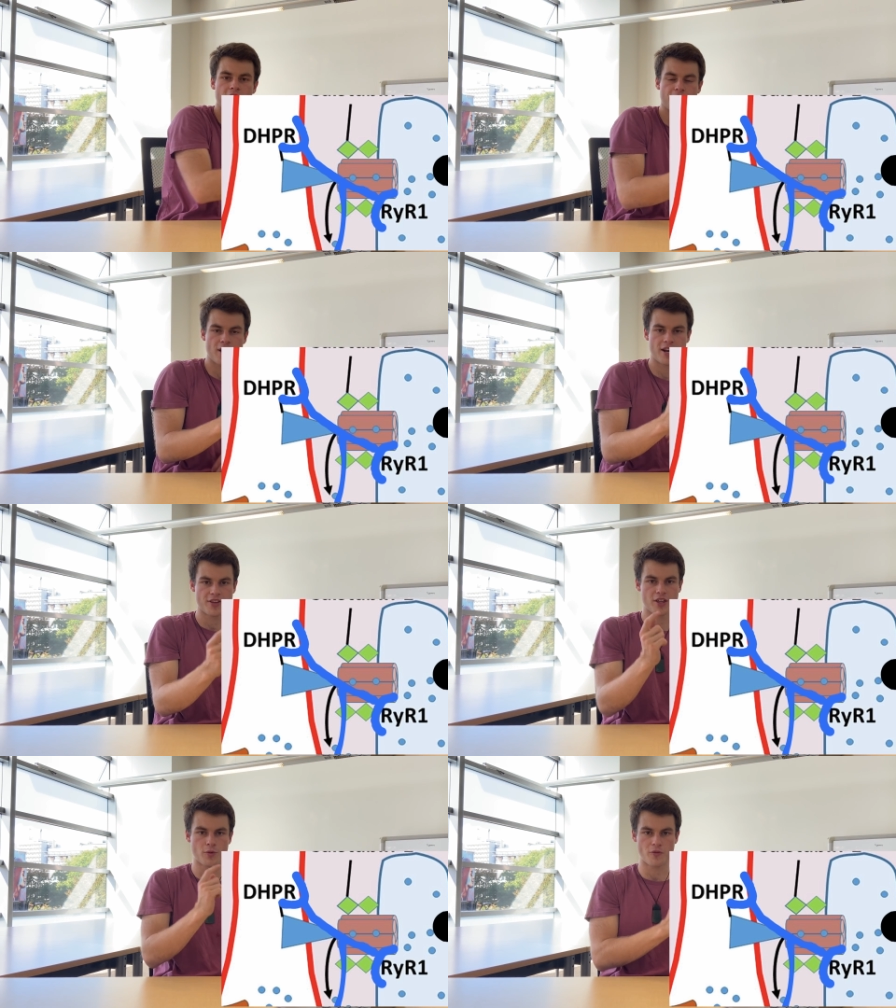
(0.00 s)
If you had it
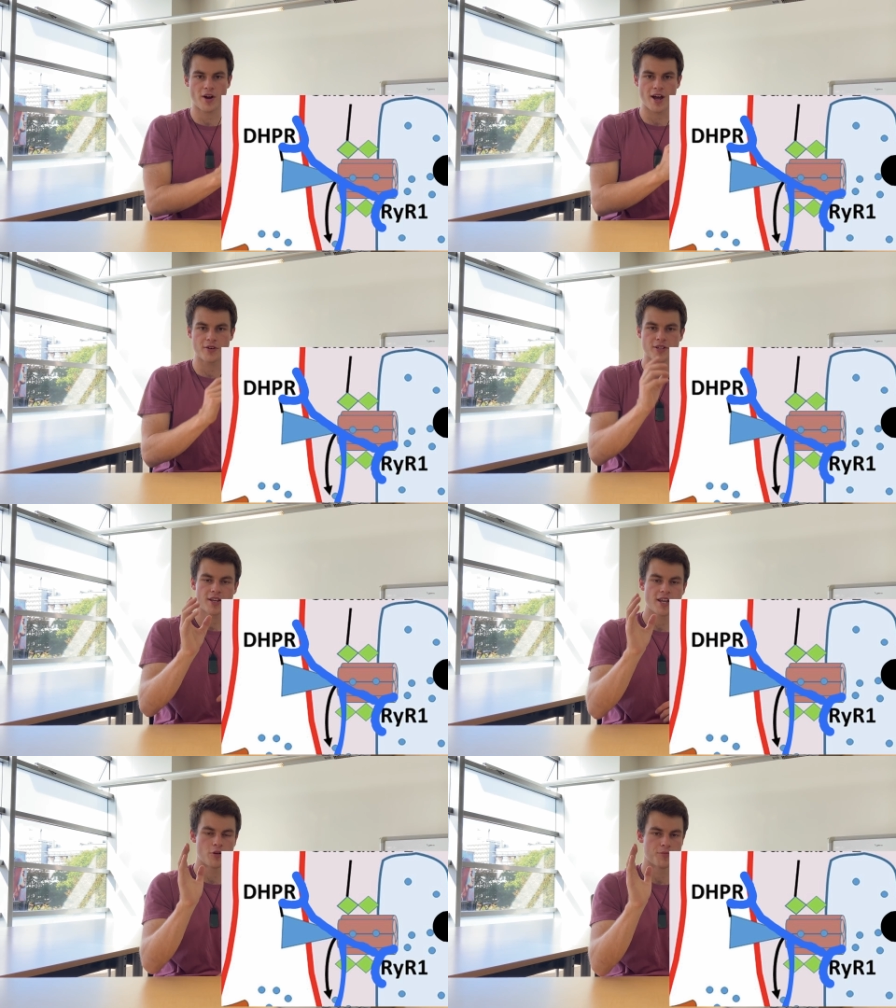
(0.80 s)
the other way around,
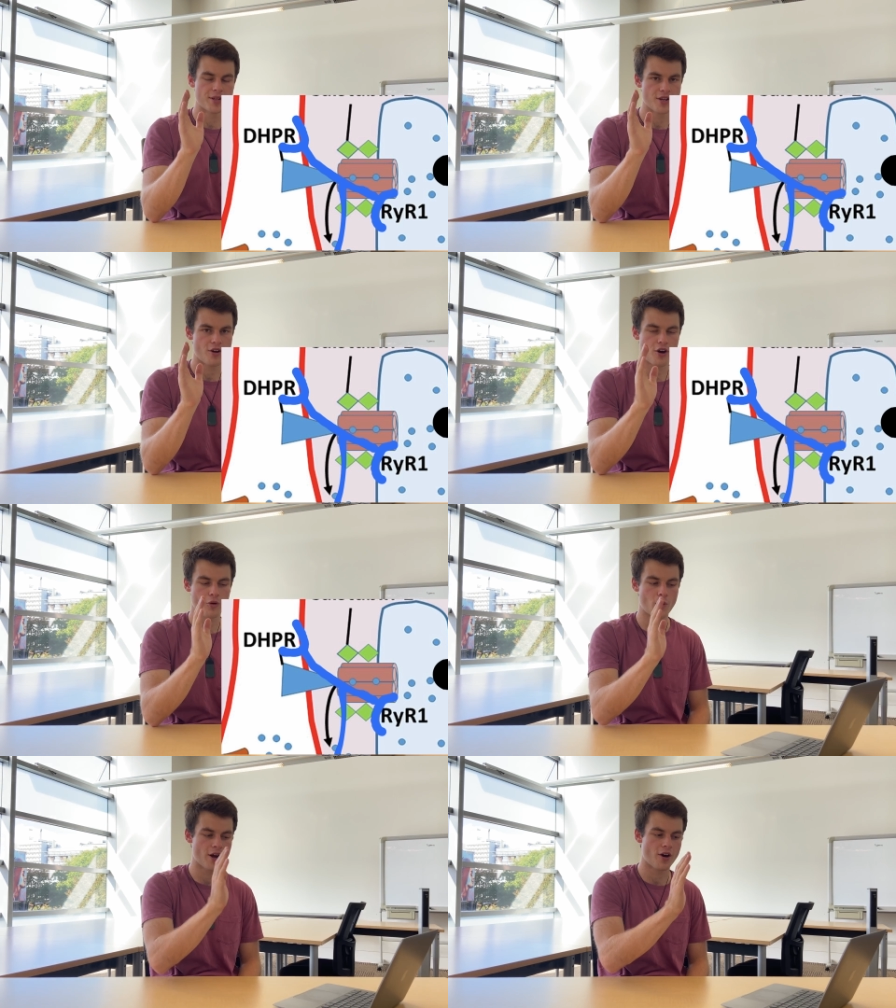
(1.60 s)
it would be
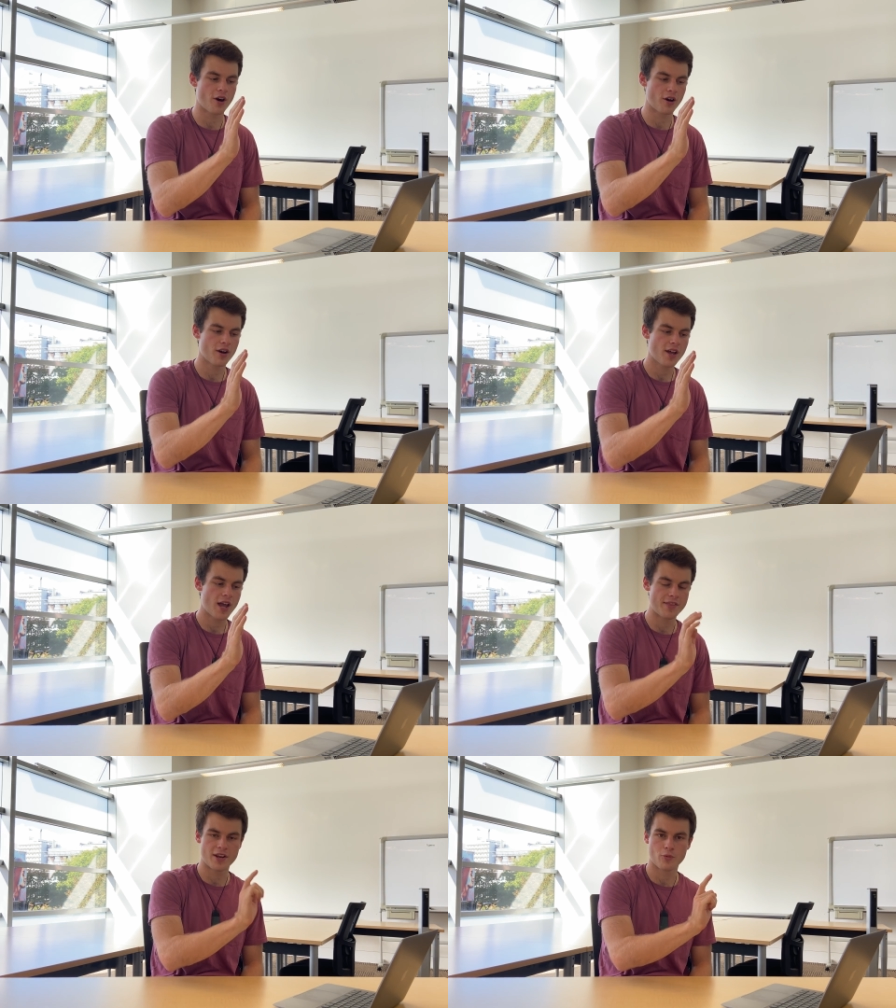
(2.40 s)
RYR
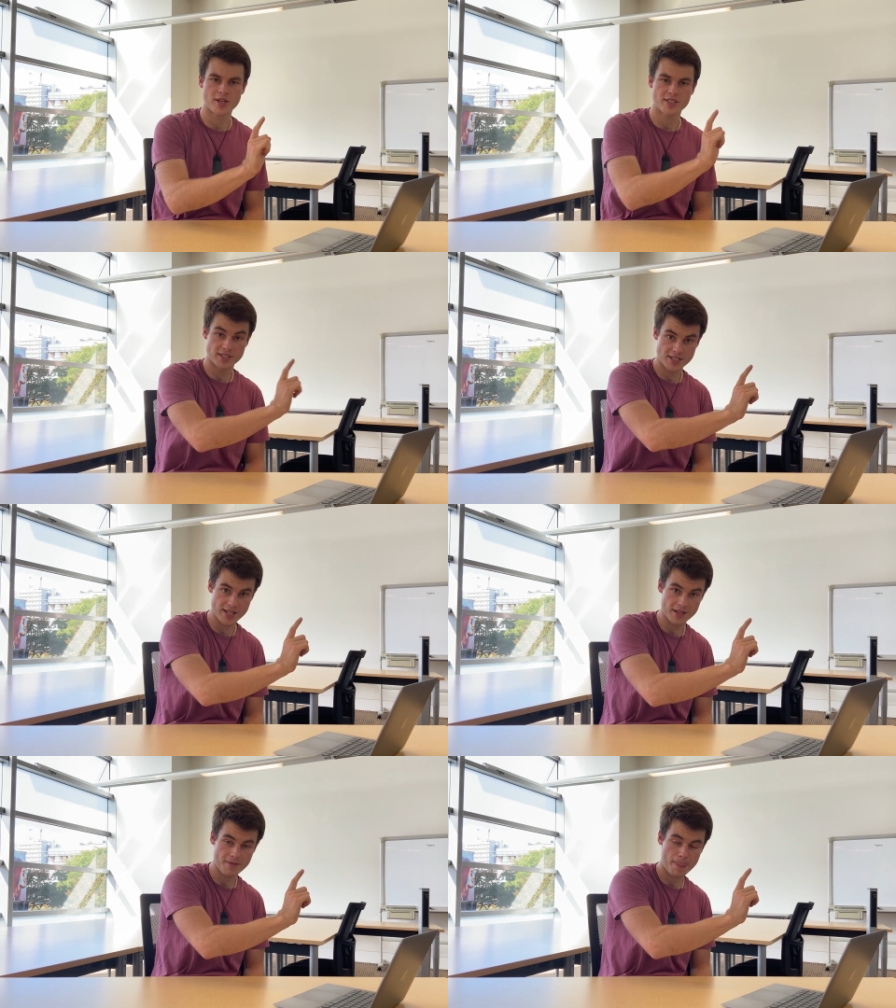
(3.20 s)
and then it went to
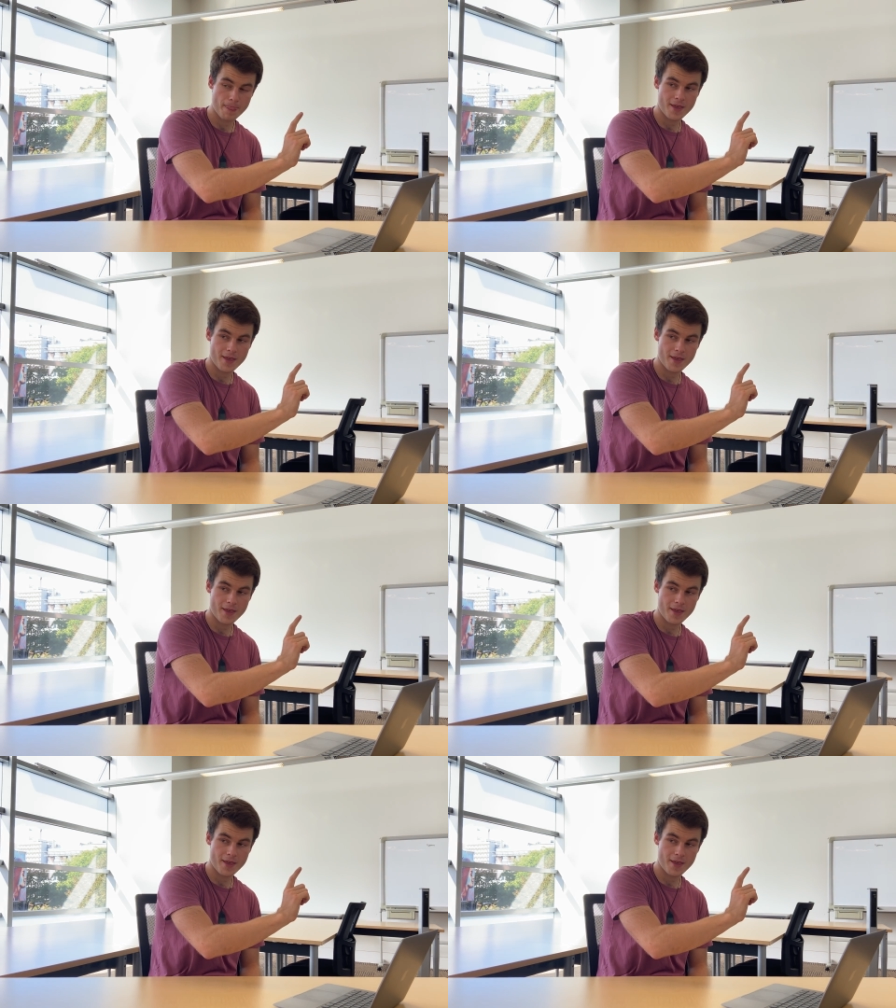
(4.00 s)
D.